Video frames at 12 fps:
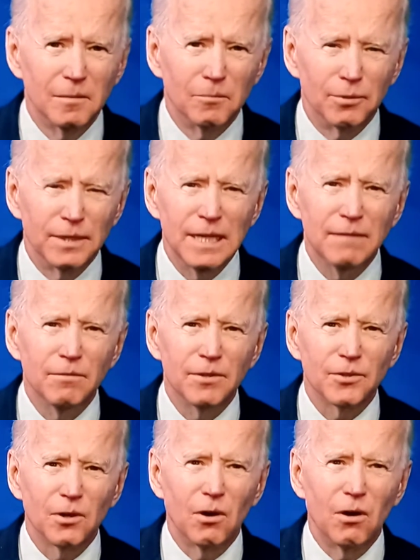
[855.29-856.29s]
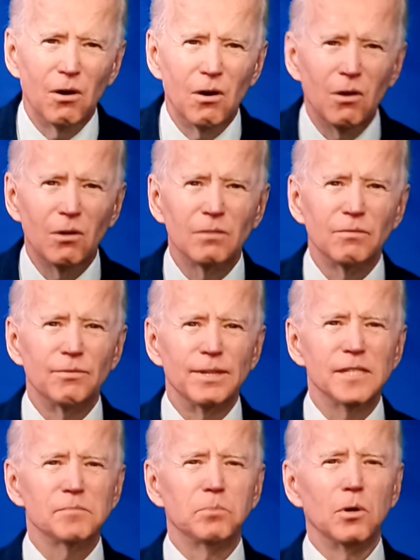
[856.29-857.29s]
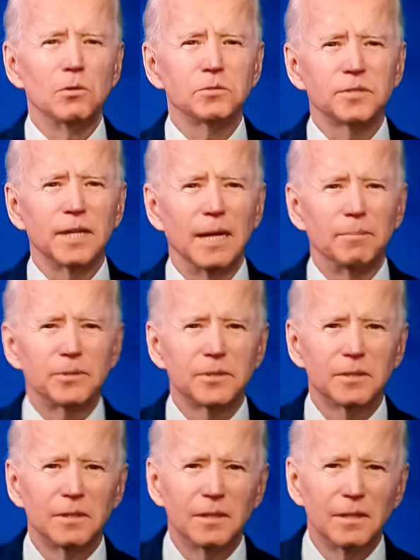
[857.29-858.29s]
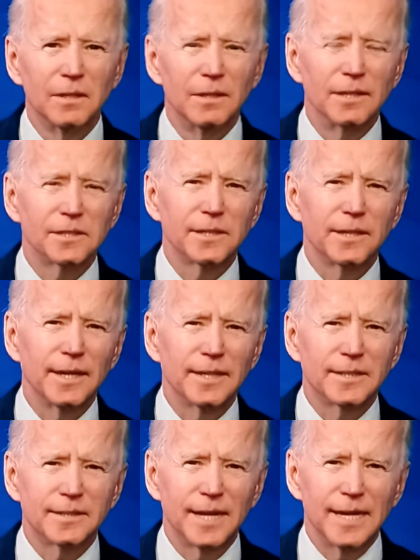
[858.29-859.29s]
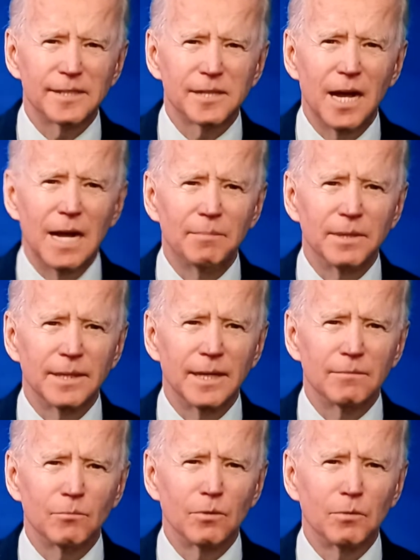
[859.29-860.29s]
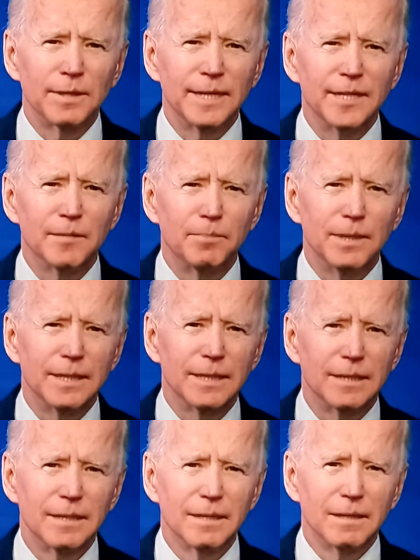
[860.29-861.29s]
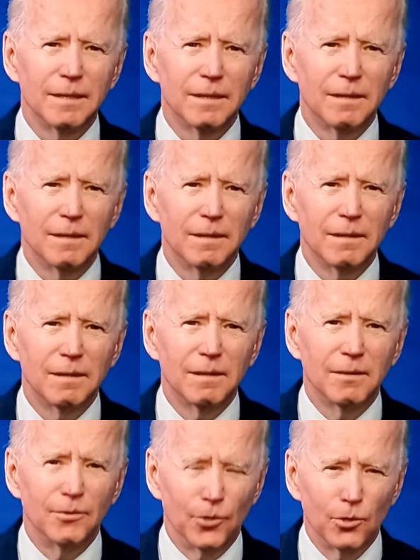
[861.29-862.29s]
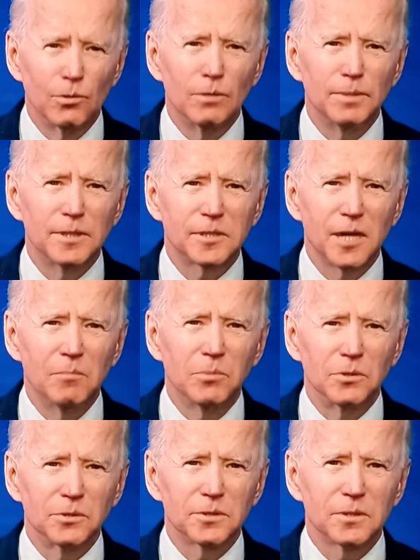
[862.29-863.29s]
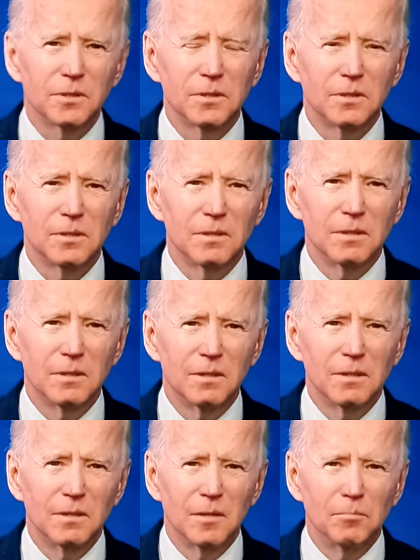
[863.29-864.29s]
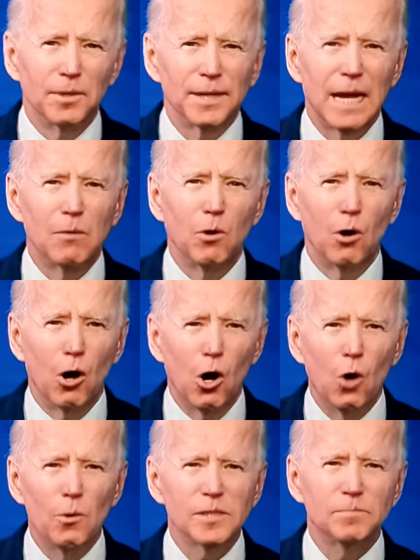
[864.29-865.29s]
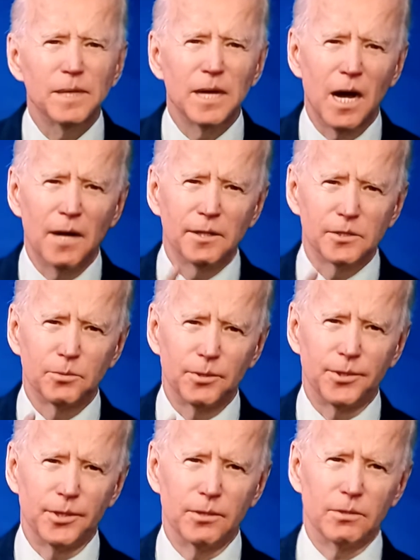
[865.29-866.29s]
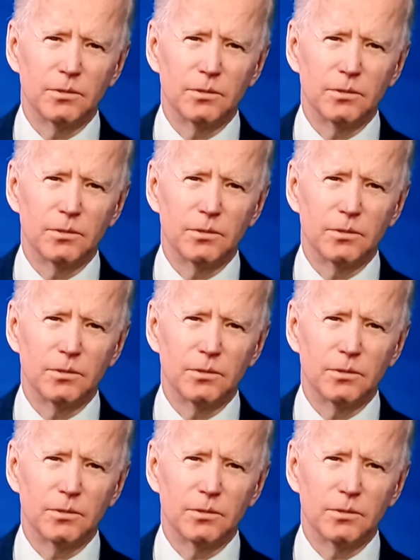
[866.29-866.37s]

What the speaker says: But even with all of these bold steps, it's going to take time to get where we need to be. There will be stumbles, but I will always be honest with you